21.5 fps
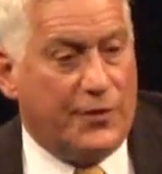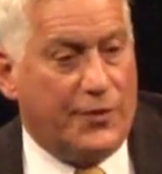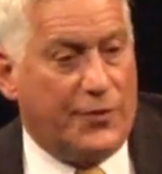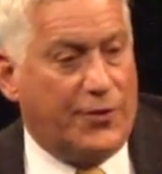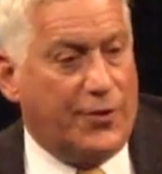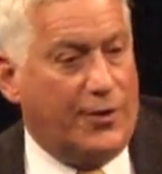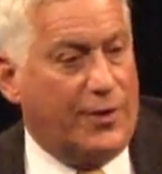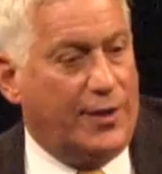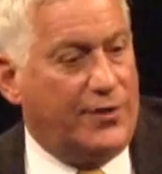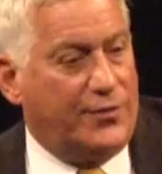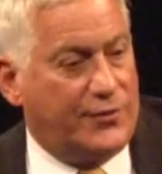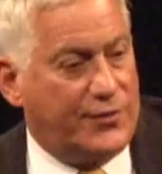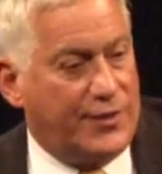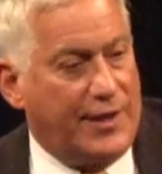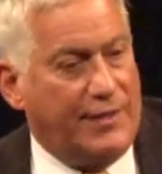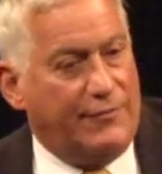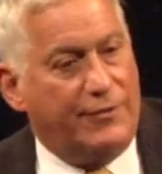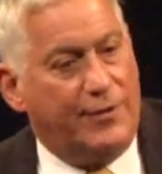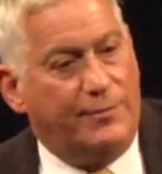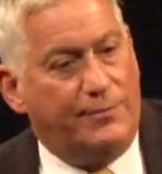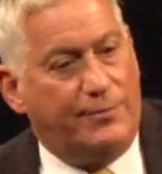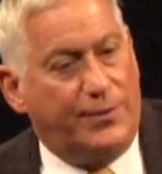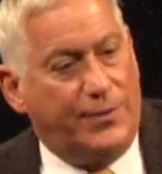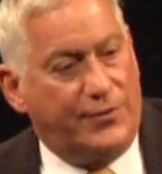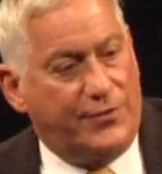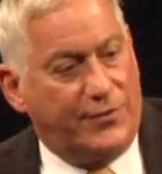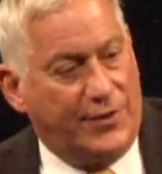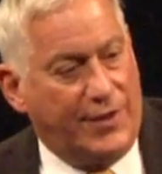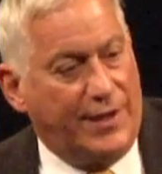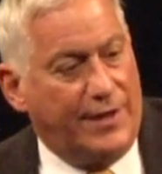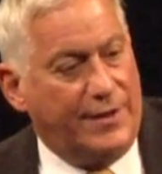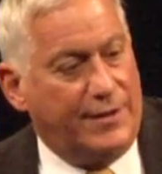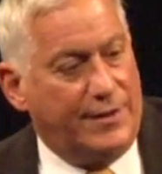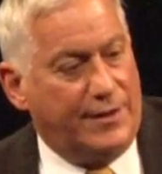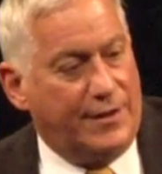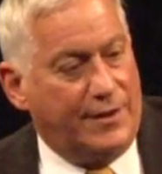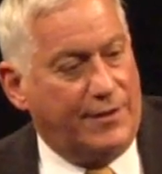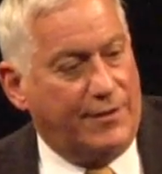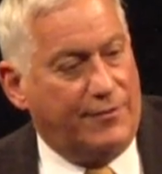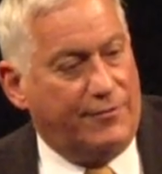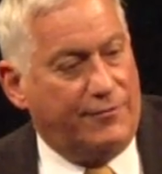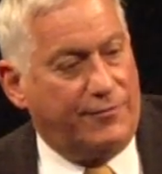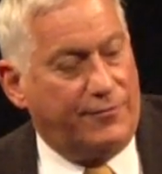37%
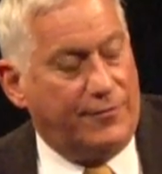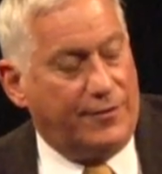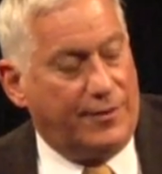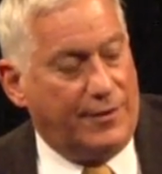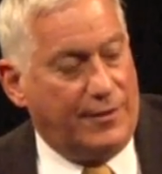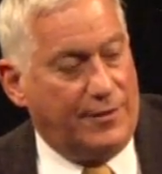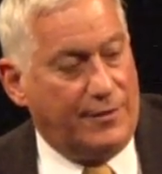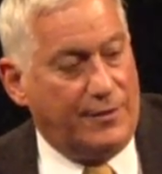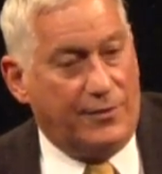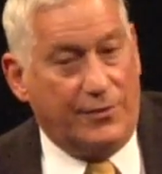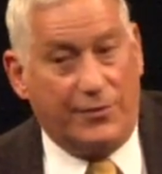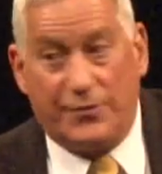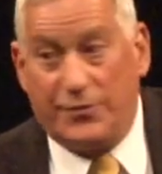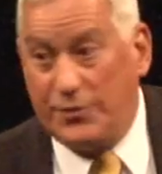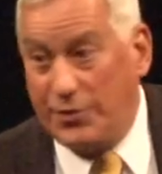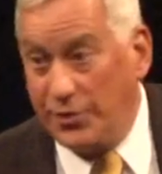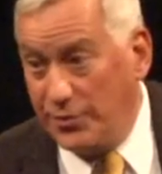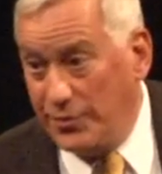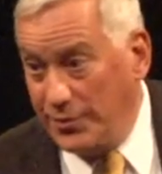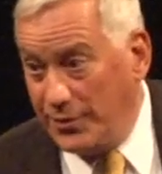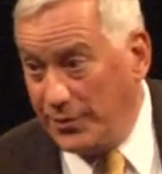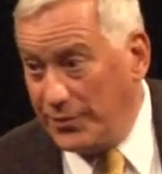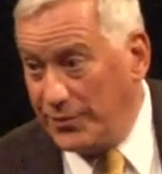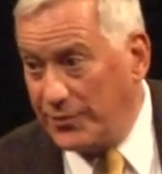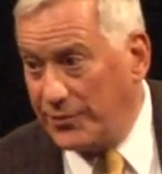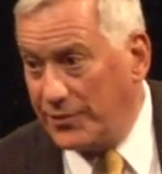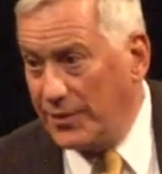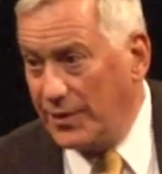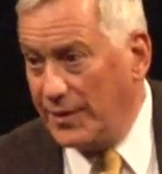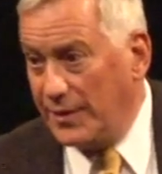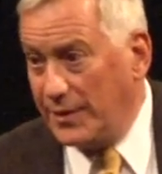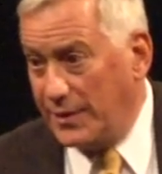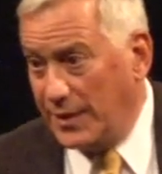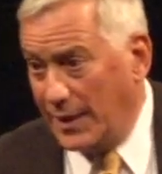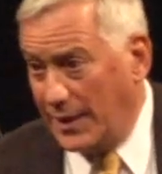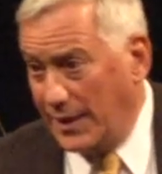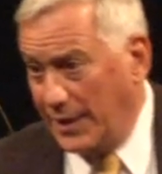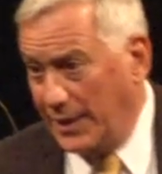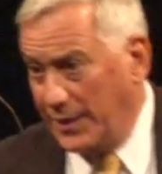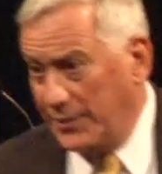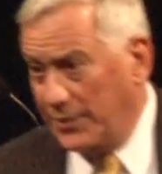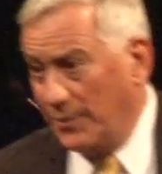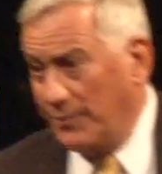of students
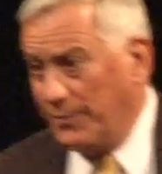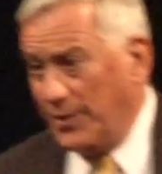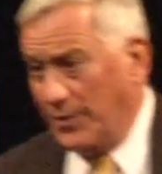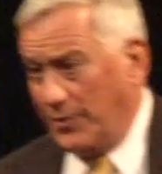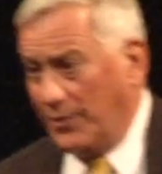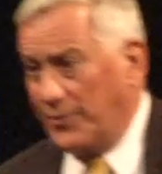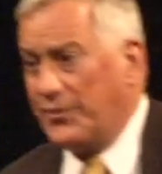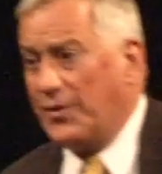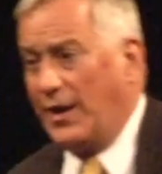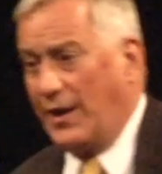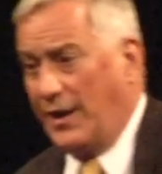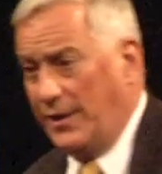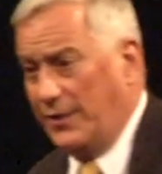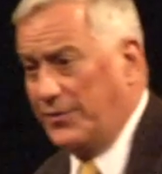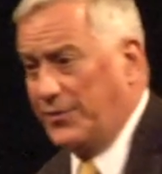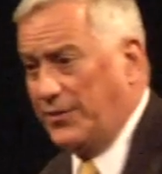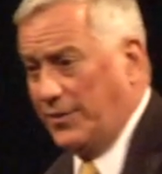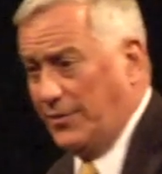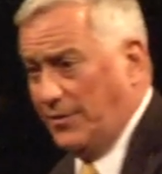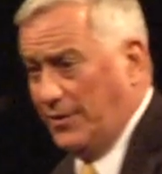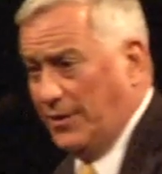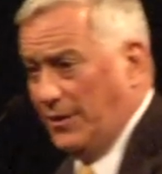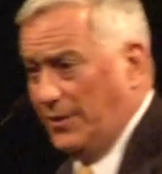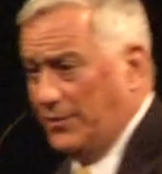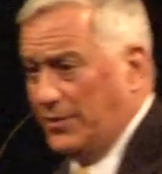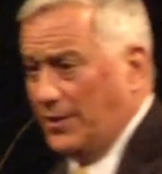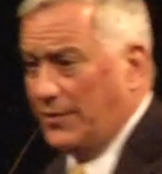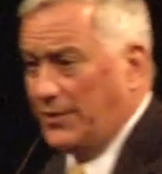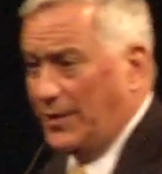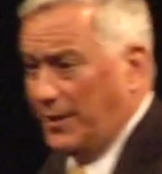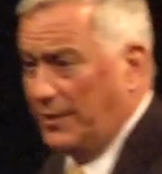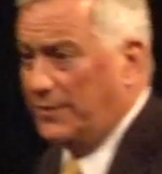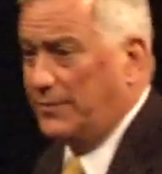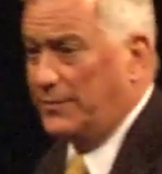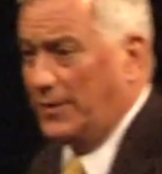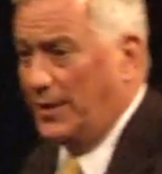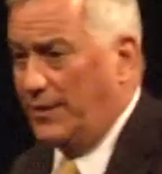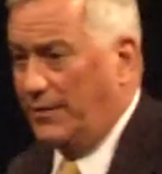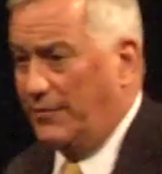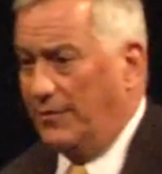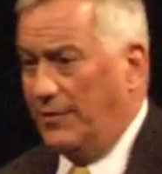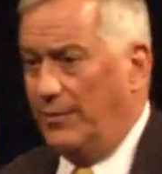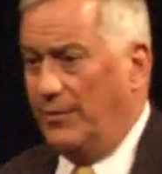getting computer science degrees, I think
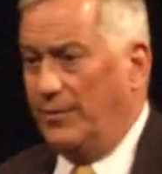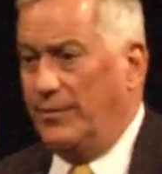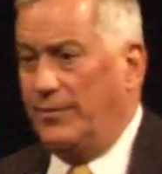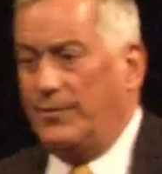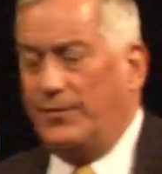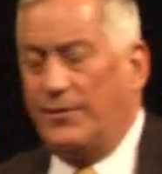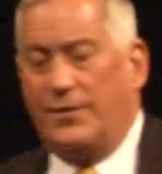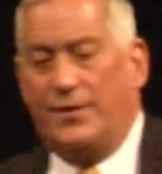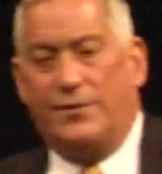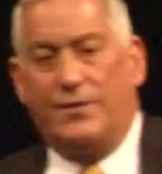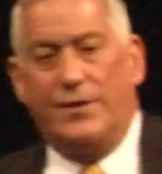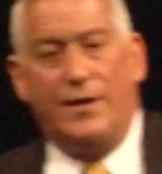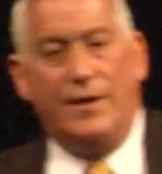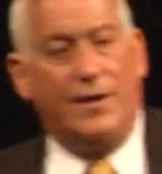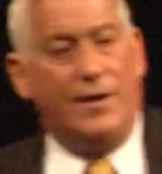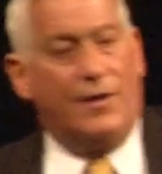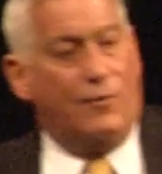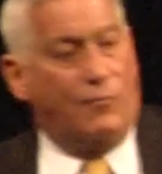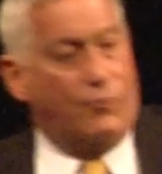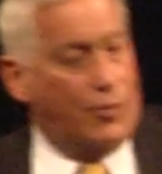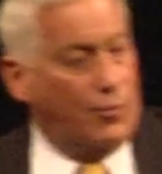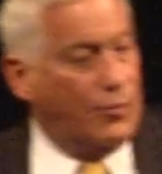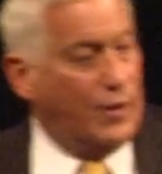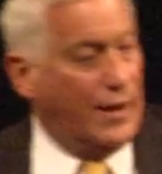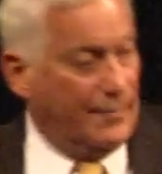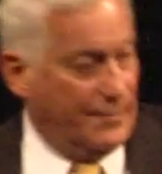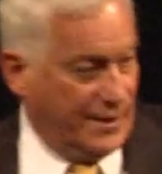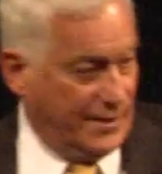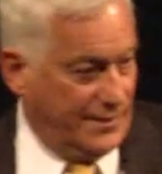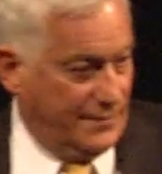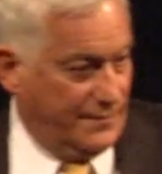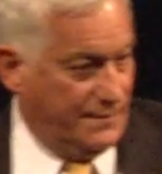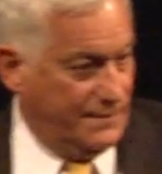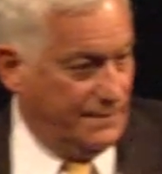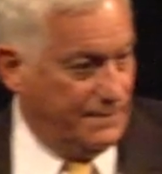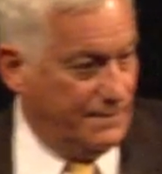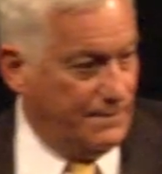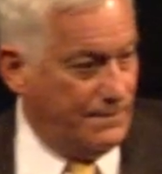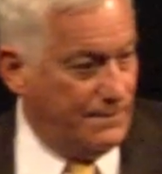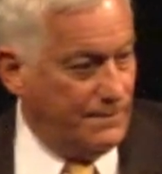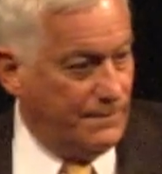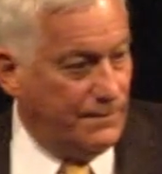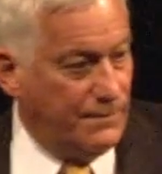Jennifer will possess, were women.
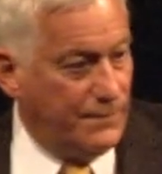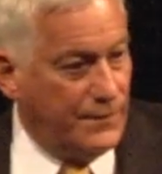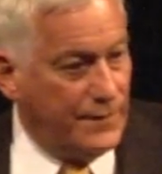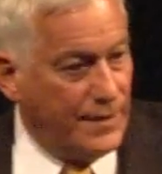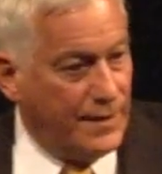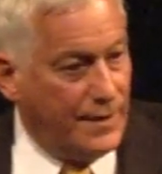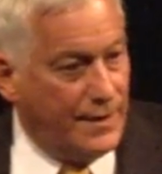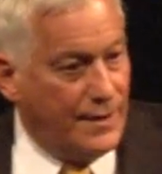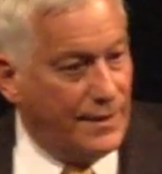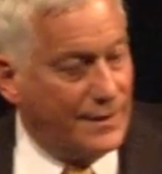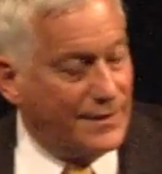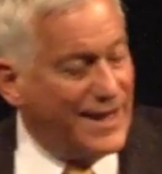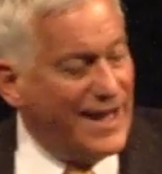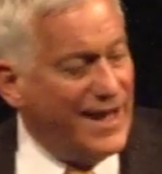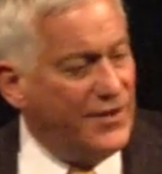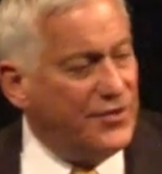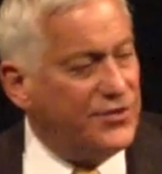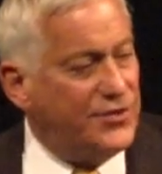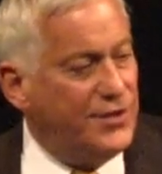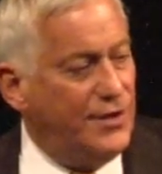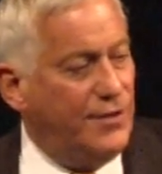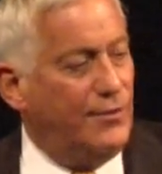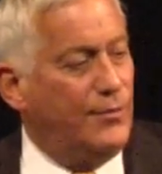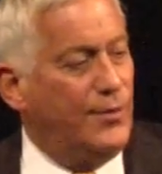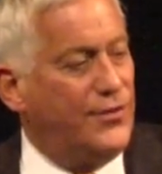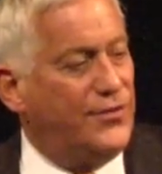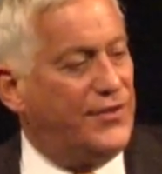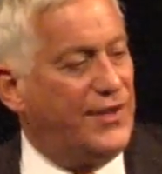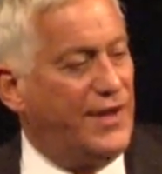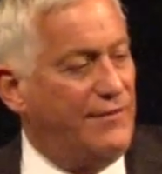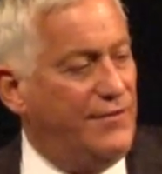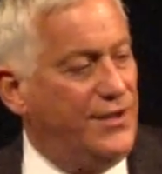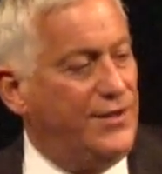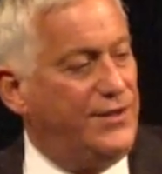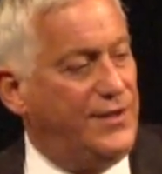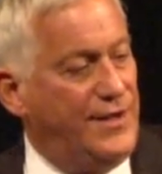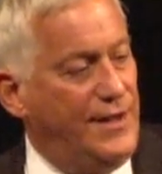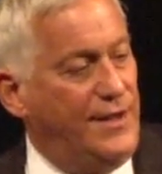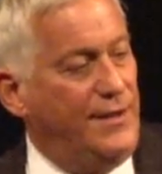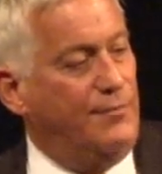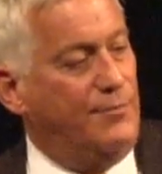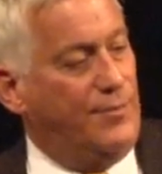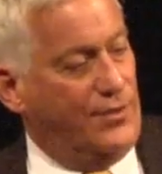Last year it was
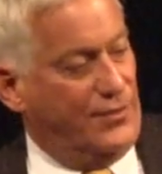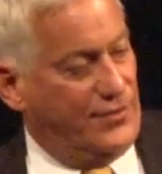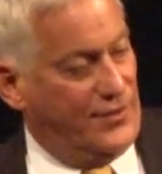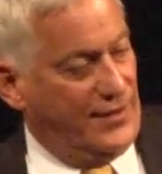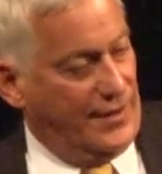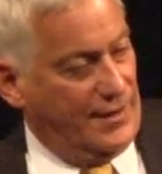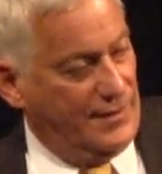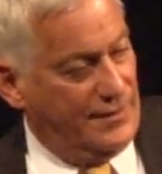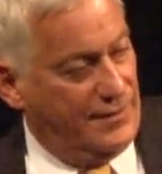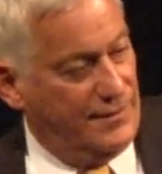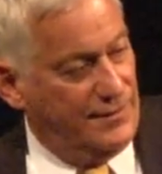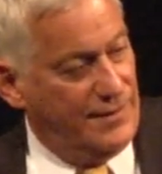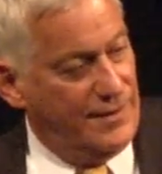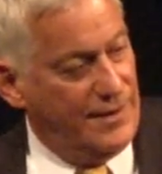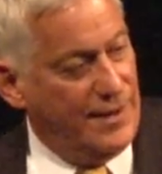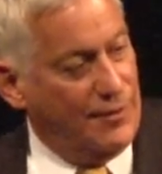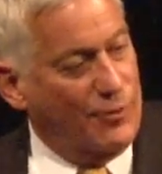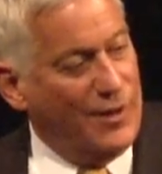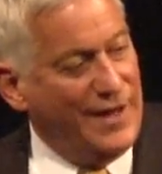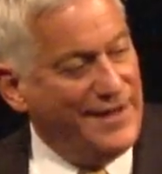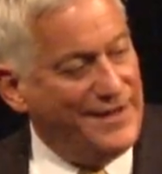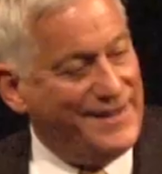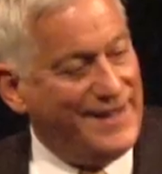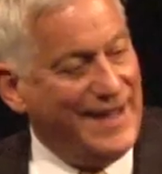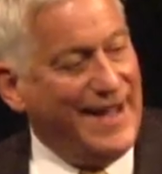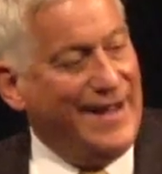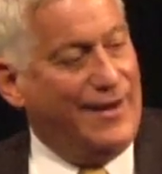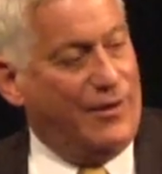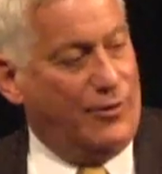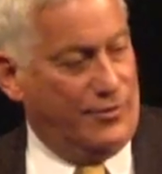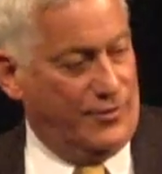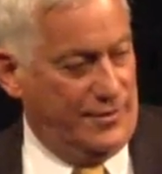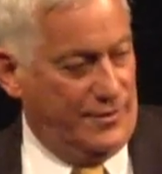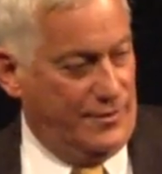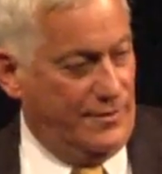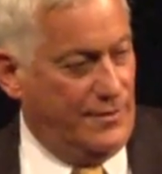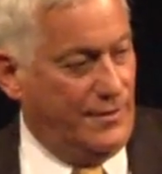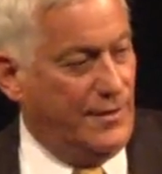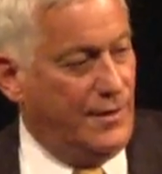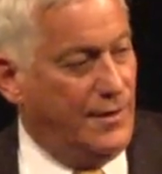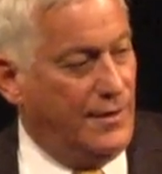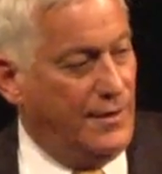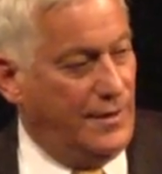17%. It went down
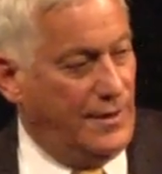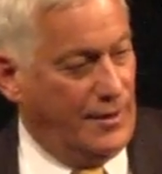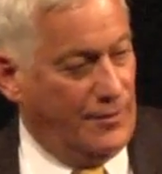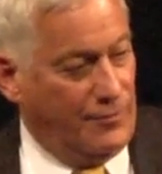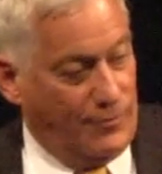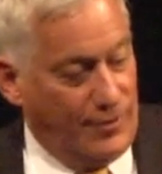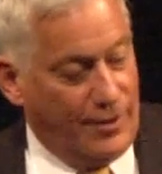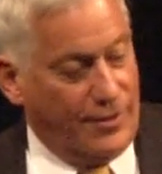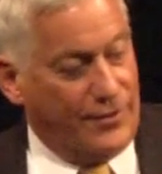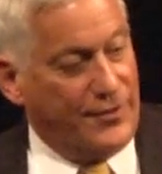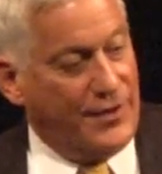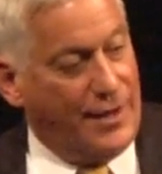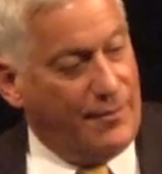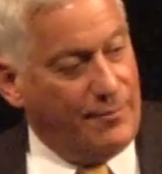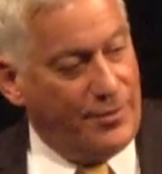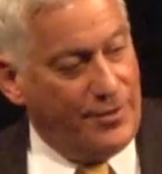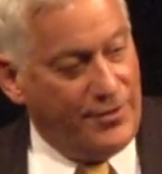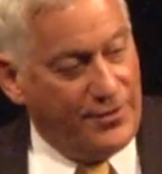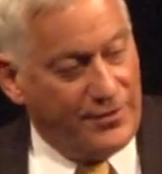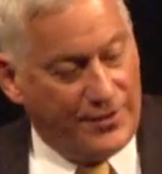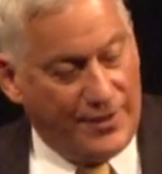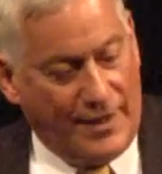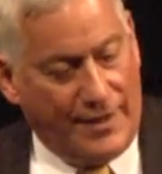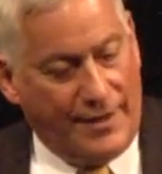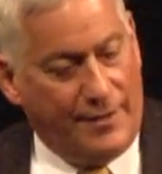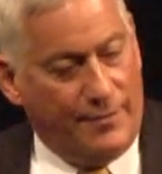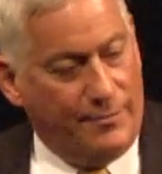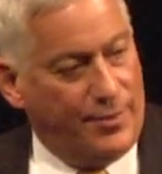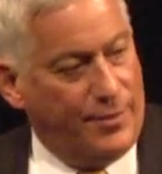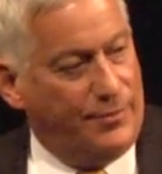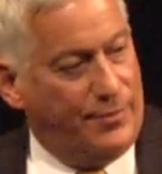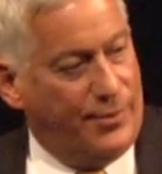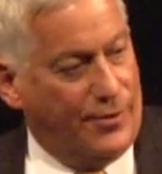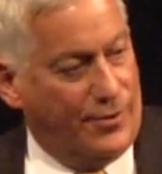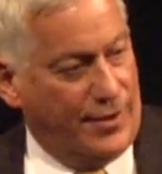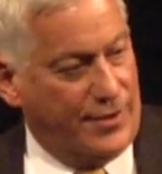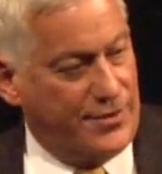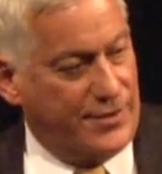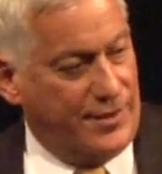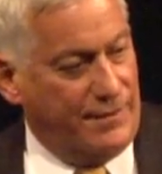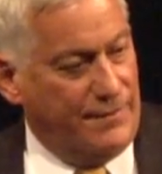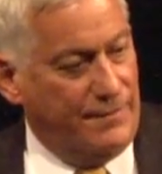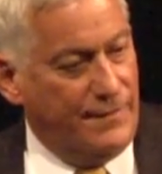in real numbers and in
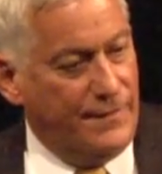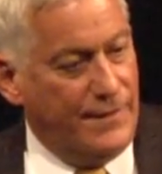proportion.